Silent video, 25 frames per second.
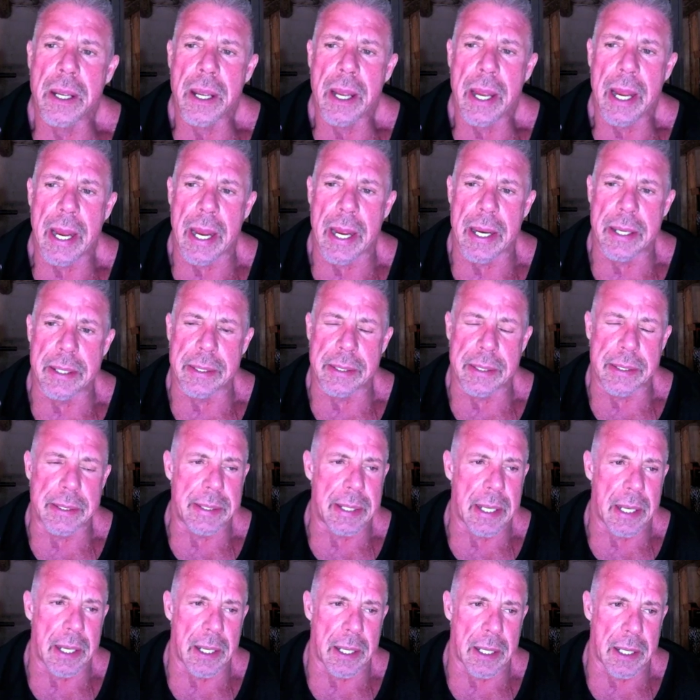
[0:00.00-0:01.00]
And
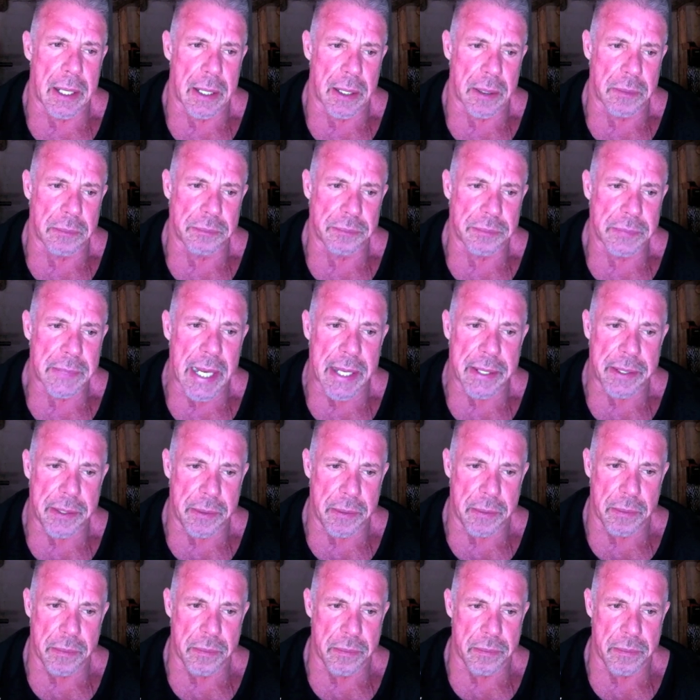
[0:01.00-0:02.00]
that
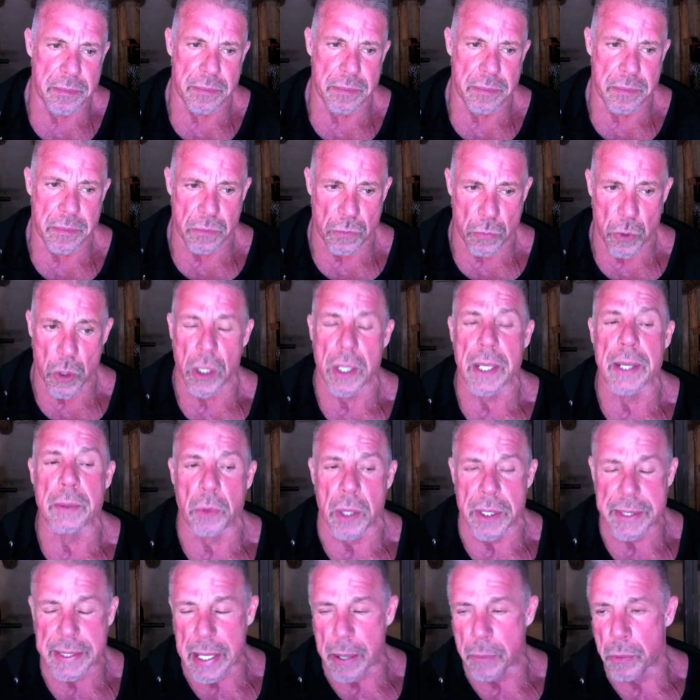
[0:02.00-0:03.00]
really
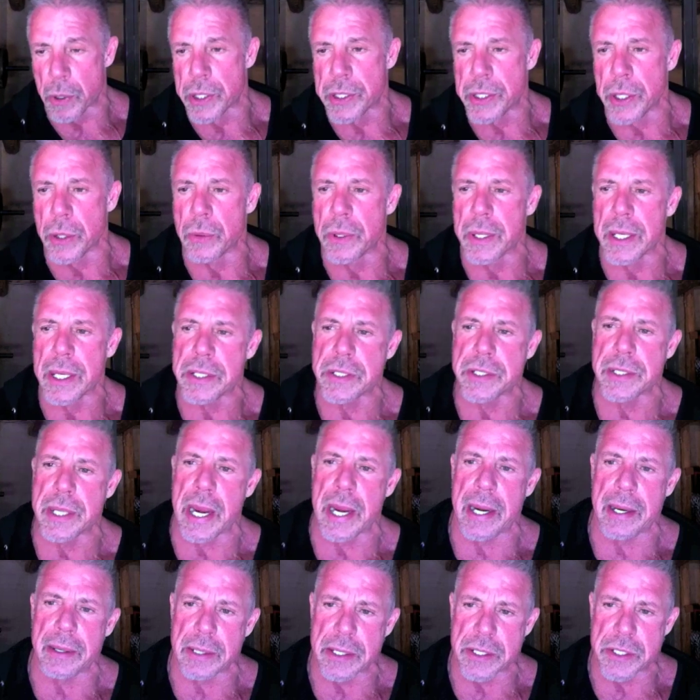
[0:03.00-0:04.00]
what they were doing is
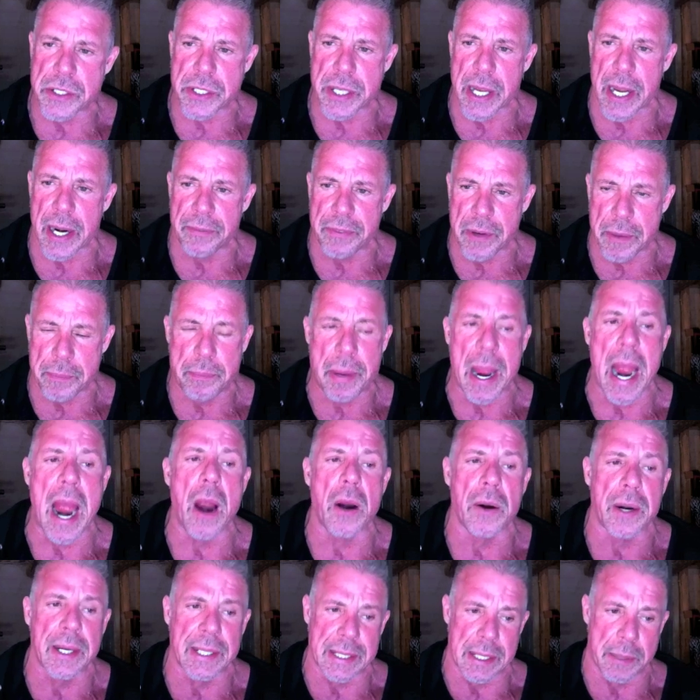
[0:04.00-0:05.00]
they, instead of
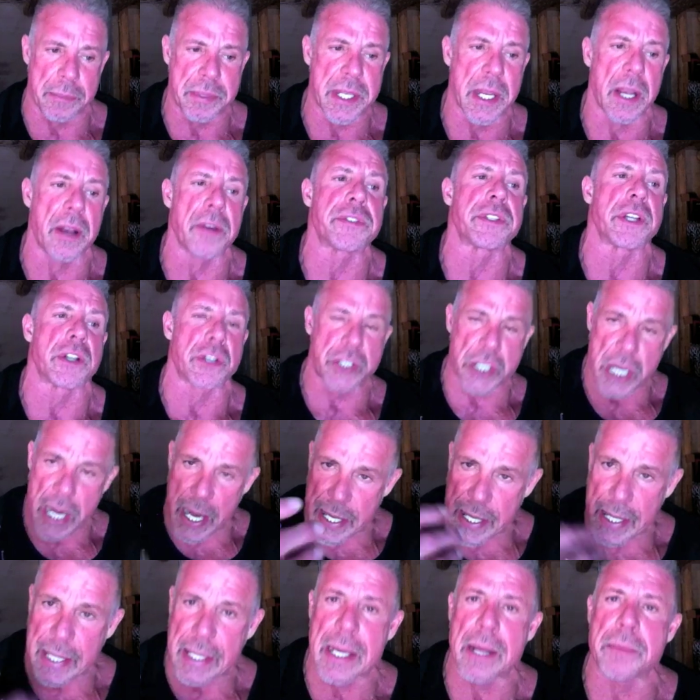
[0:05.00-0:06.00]
empowering themselves, they're
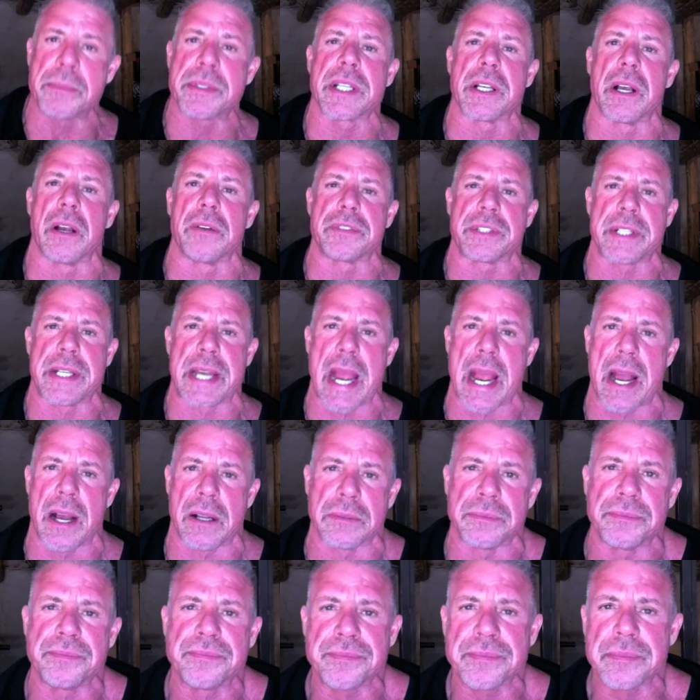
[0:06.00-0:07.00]
chaining themselves down.
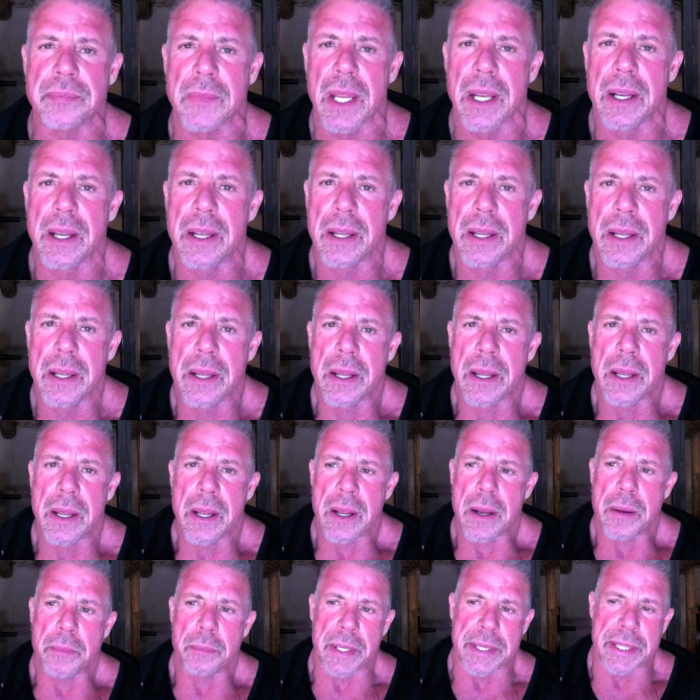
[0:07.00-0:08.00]

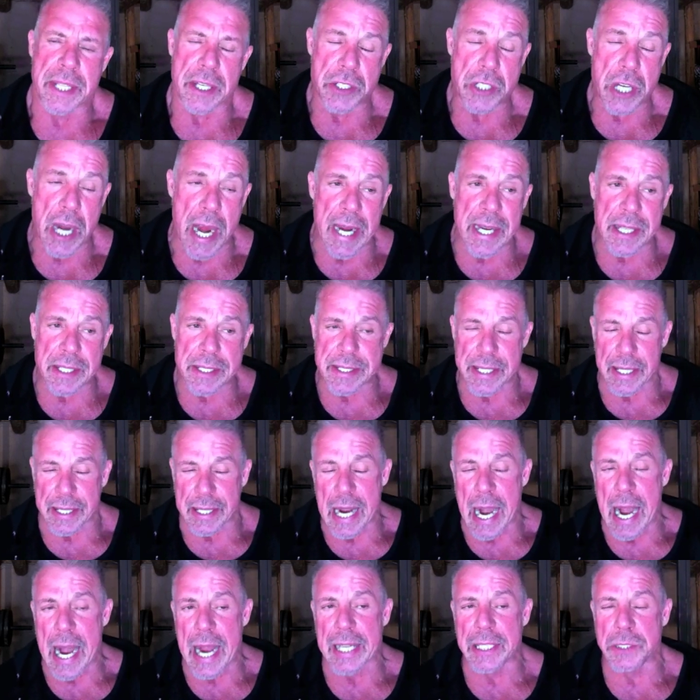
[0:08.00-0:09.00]
But the chains the
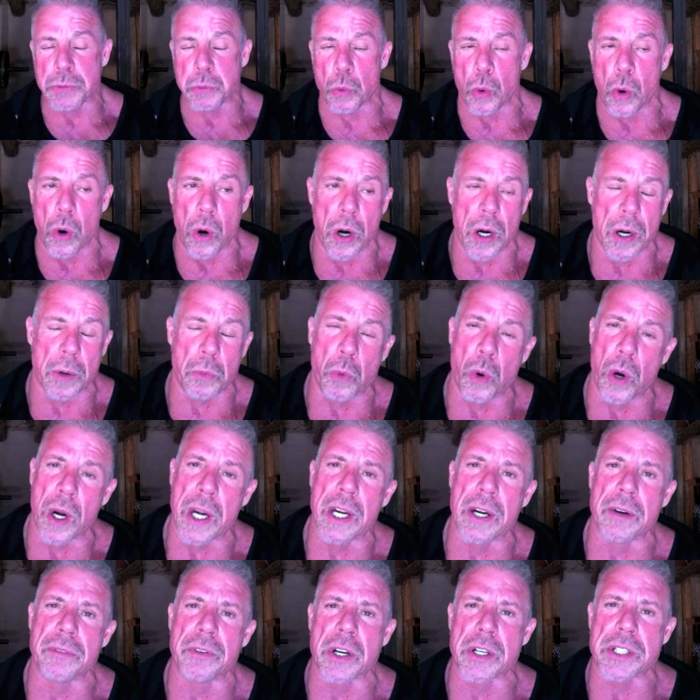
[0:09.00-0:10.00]
guys wore at Warrior
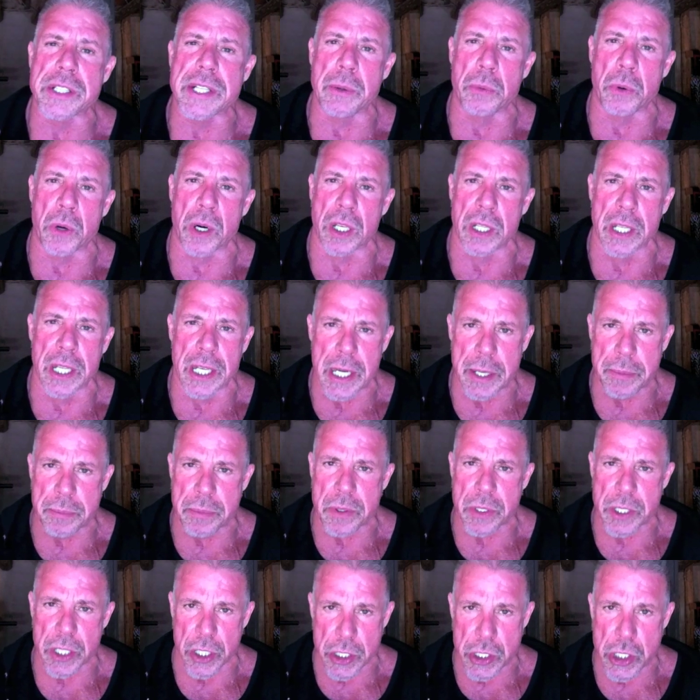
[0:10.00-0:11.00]
University were
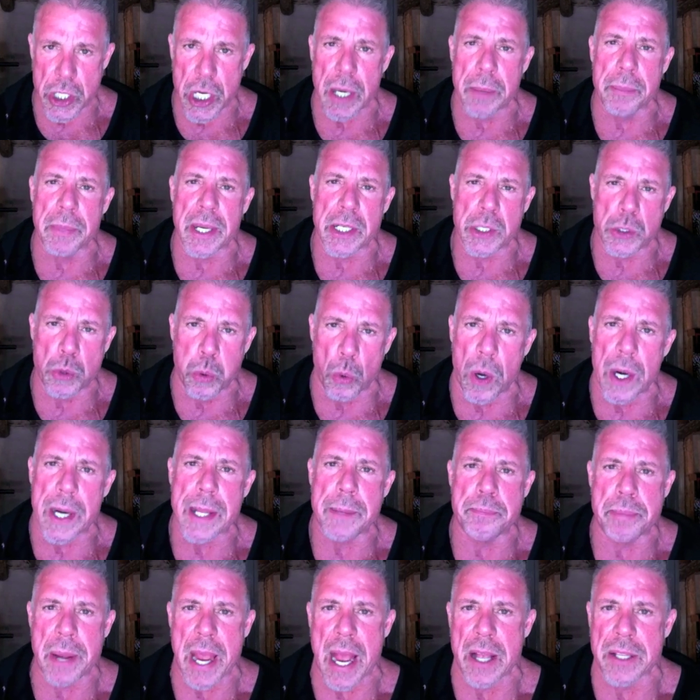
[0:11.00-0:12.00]
legitimate 20
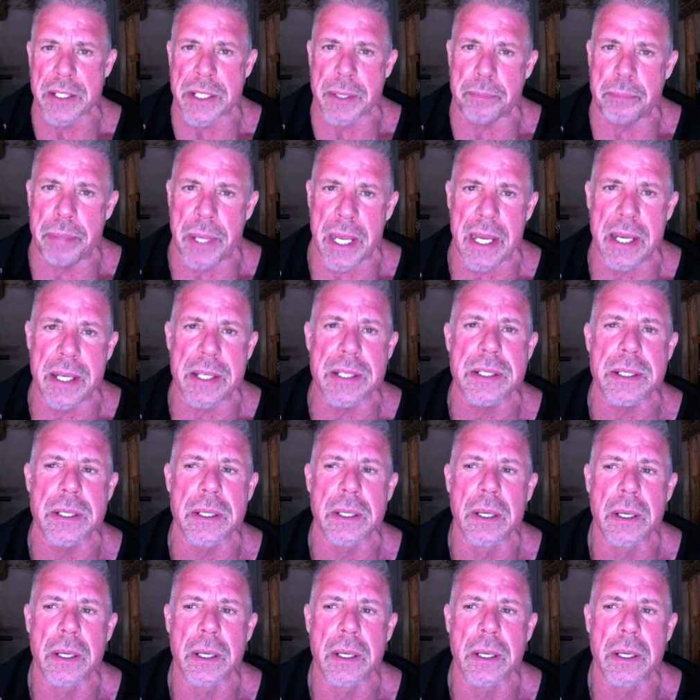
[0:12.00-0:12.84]
pounds apiece.